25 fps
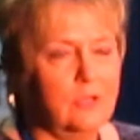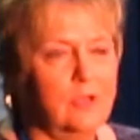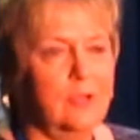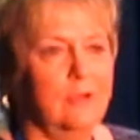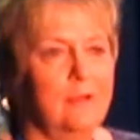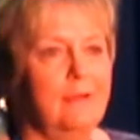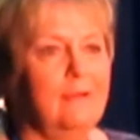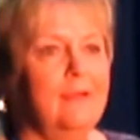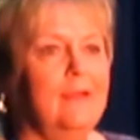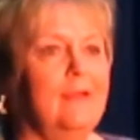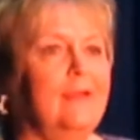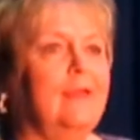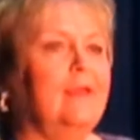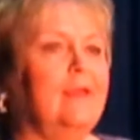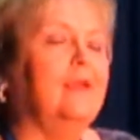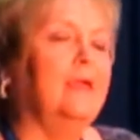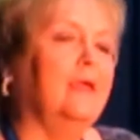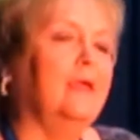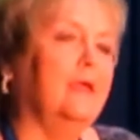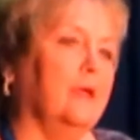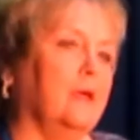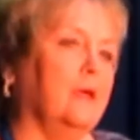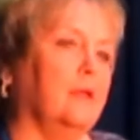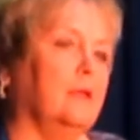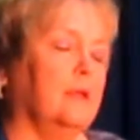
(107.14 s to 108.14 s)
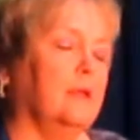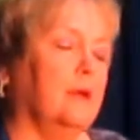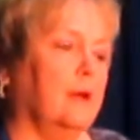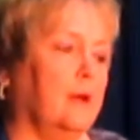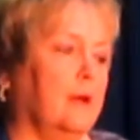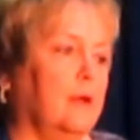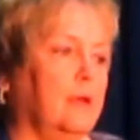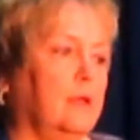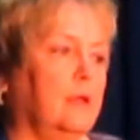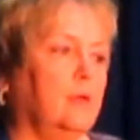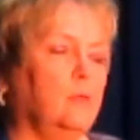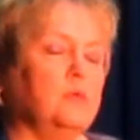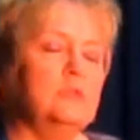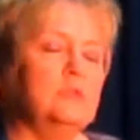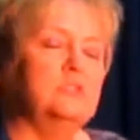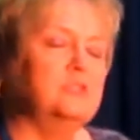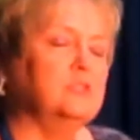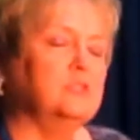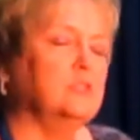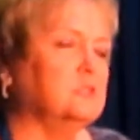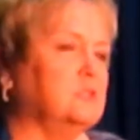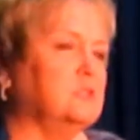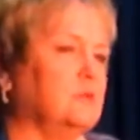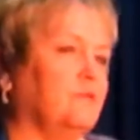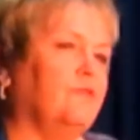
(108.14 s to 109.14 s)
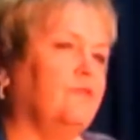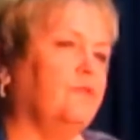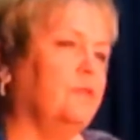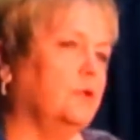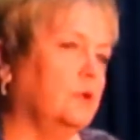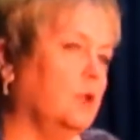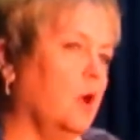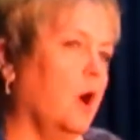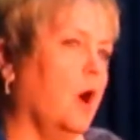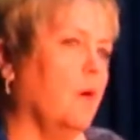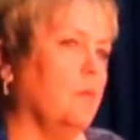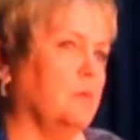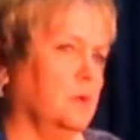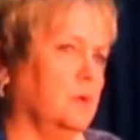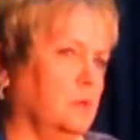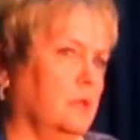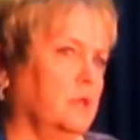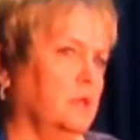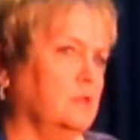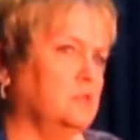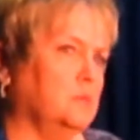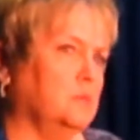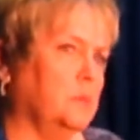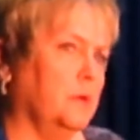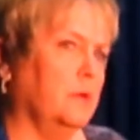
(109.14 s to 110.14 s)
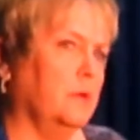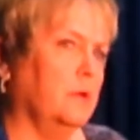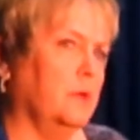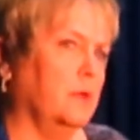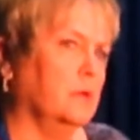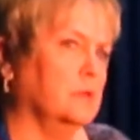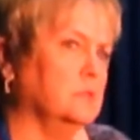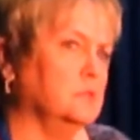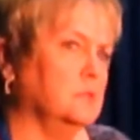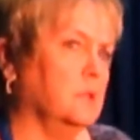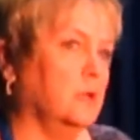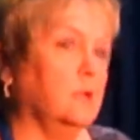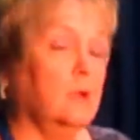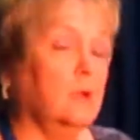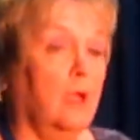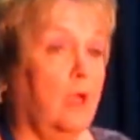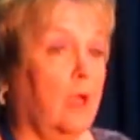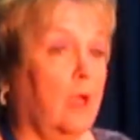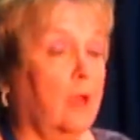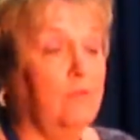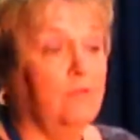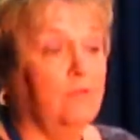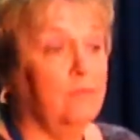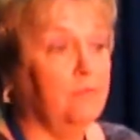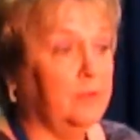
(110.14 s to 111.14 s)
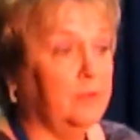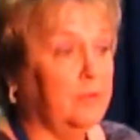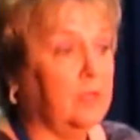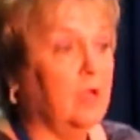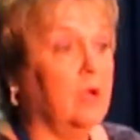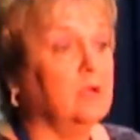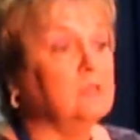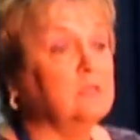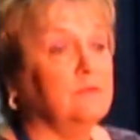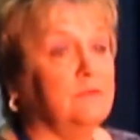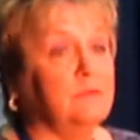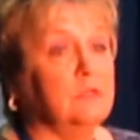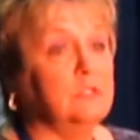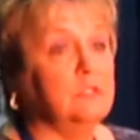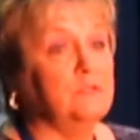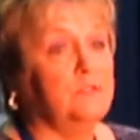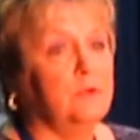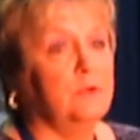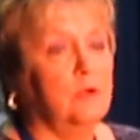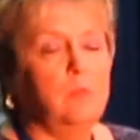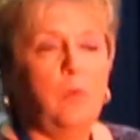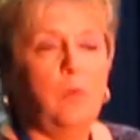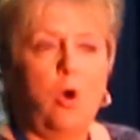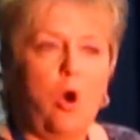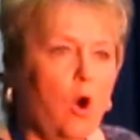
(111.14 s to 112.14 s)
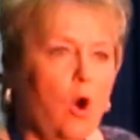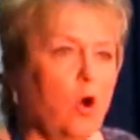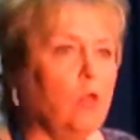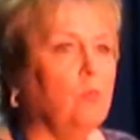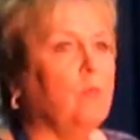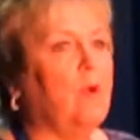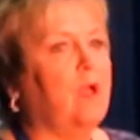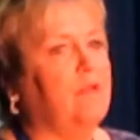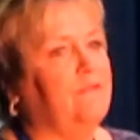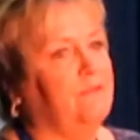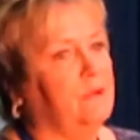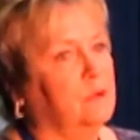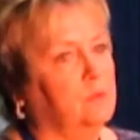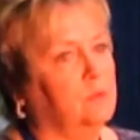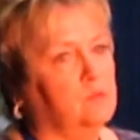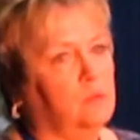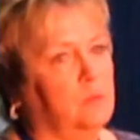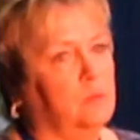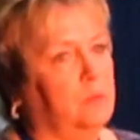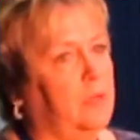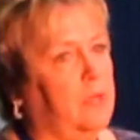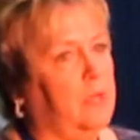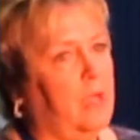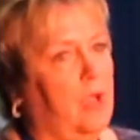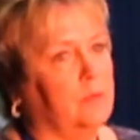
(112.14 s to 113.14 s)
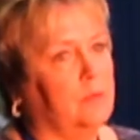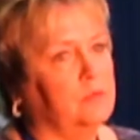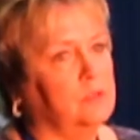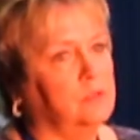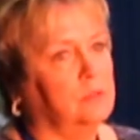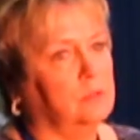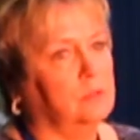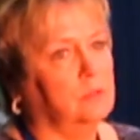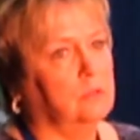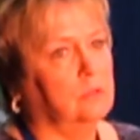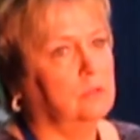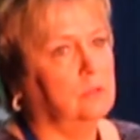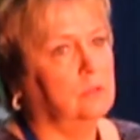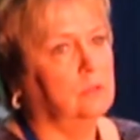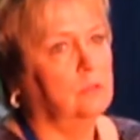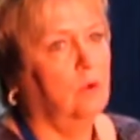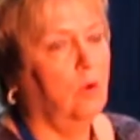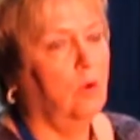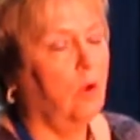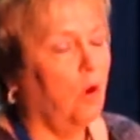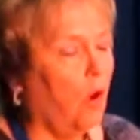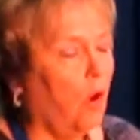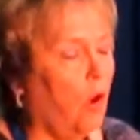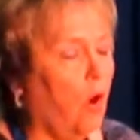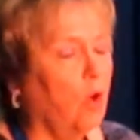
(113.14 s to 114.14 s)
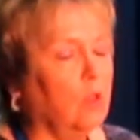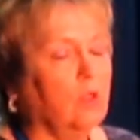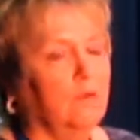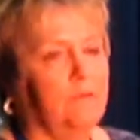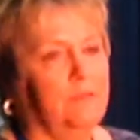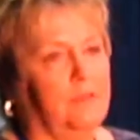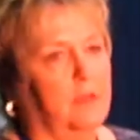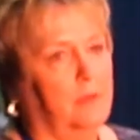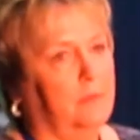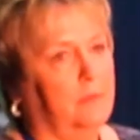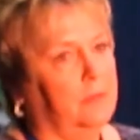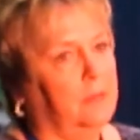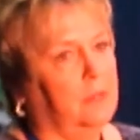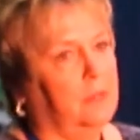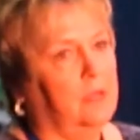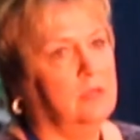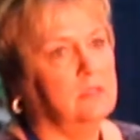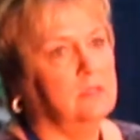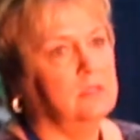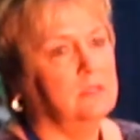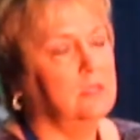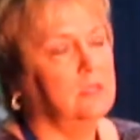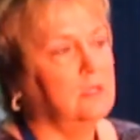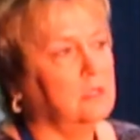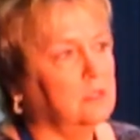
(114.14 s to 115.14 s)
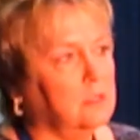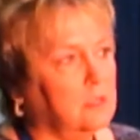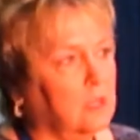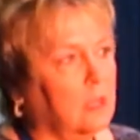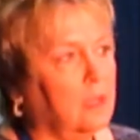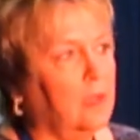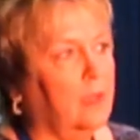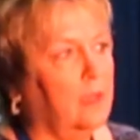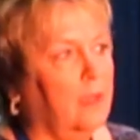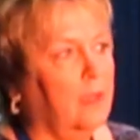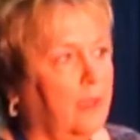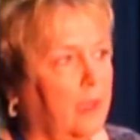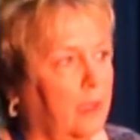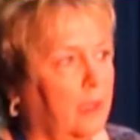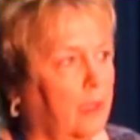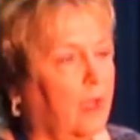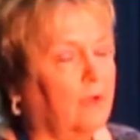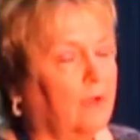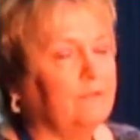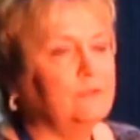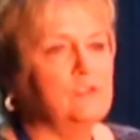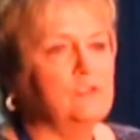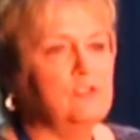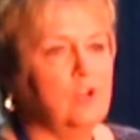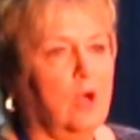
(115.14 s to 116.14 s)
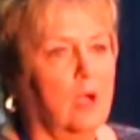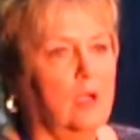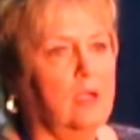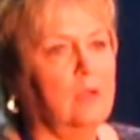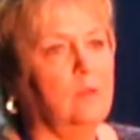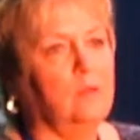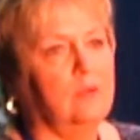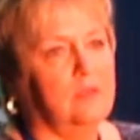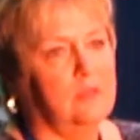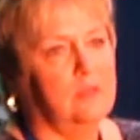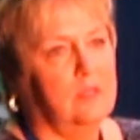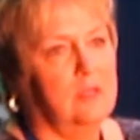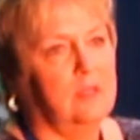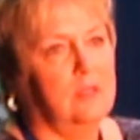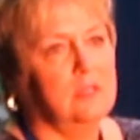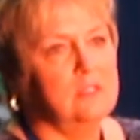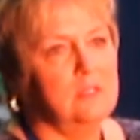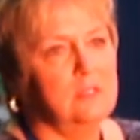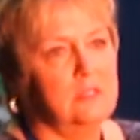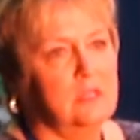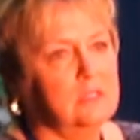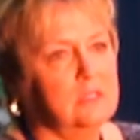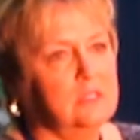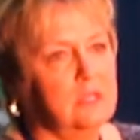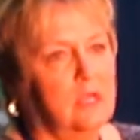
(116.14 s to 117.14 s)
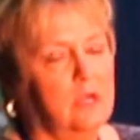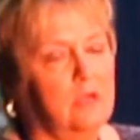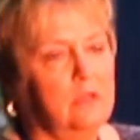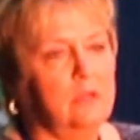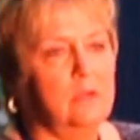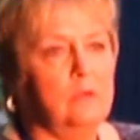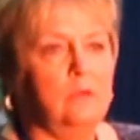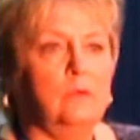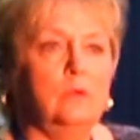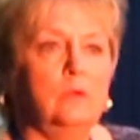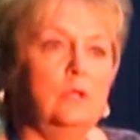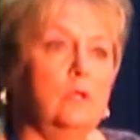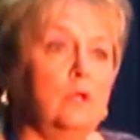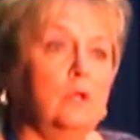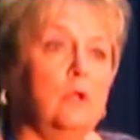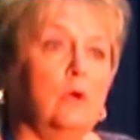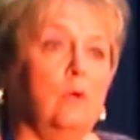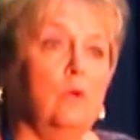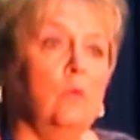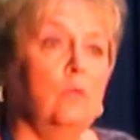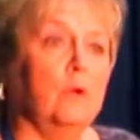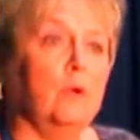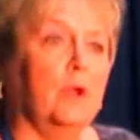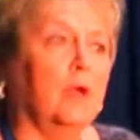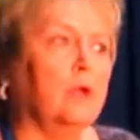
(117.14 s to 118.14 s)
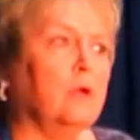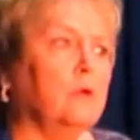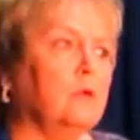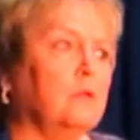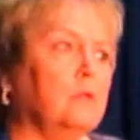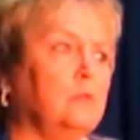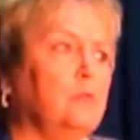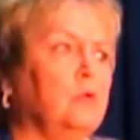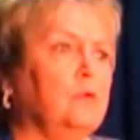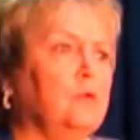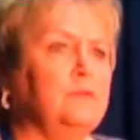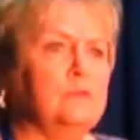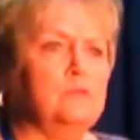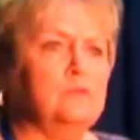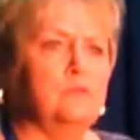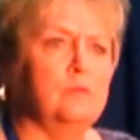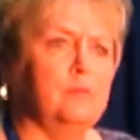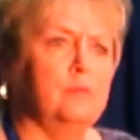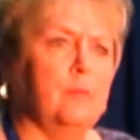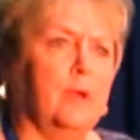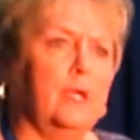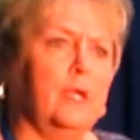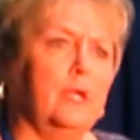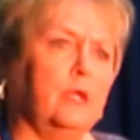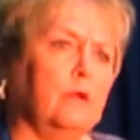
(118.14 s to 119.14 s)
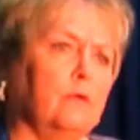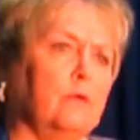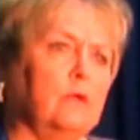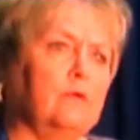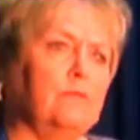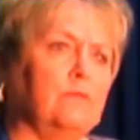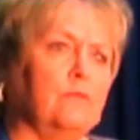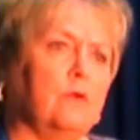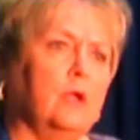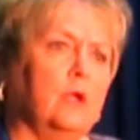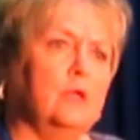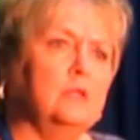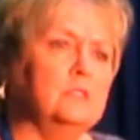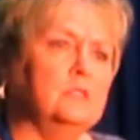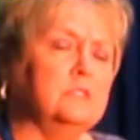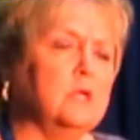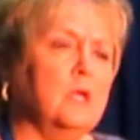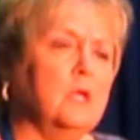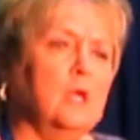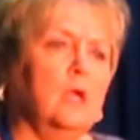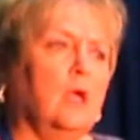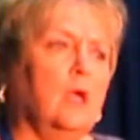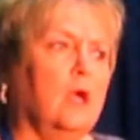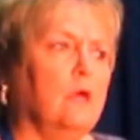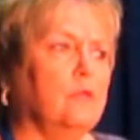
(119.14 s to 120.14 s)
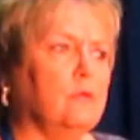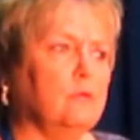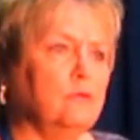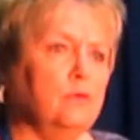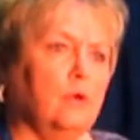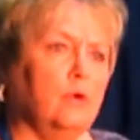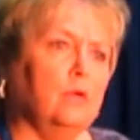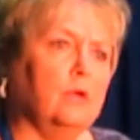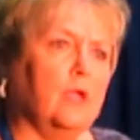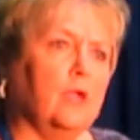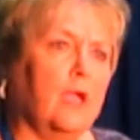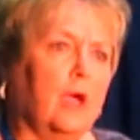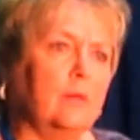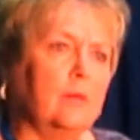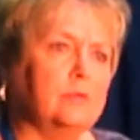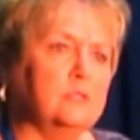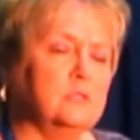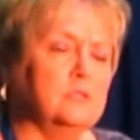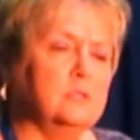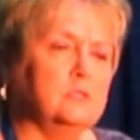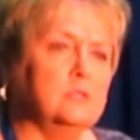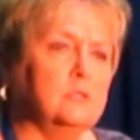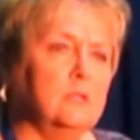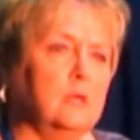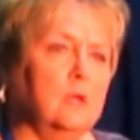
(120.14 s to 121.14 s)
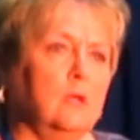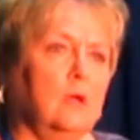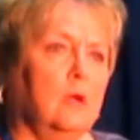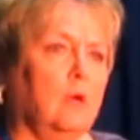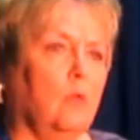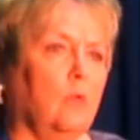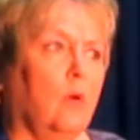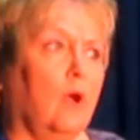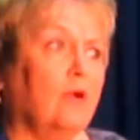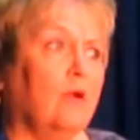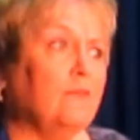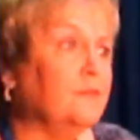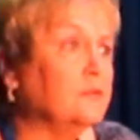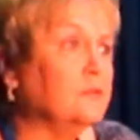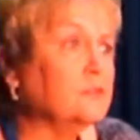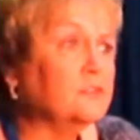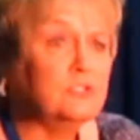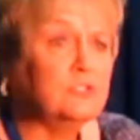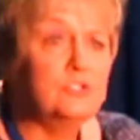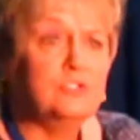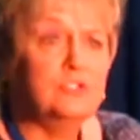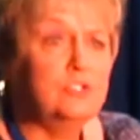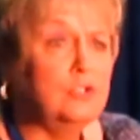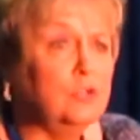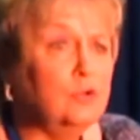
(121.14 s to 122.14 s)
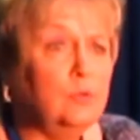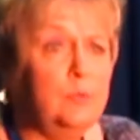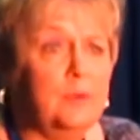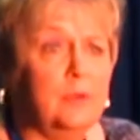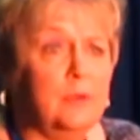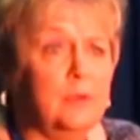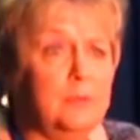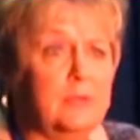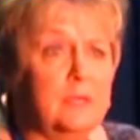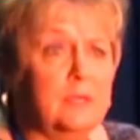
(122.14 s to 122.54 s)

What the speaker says: you know. And it was just a phenomenal experience. And because of this film, all my films will be captioned, all of them, because after talking with kids and they tell you, you know, when I go to the movies with my hearing friends and there are no captions, well, I feel stupid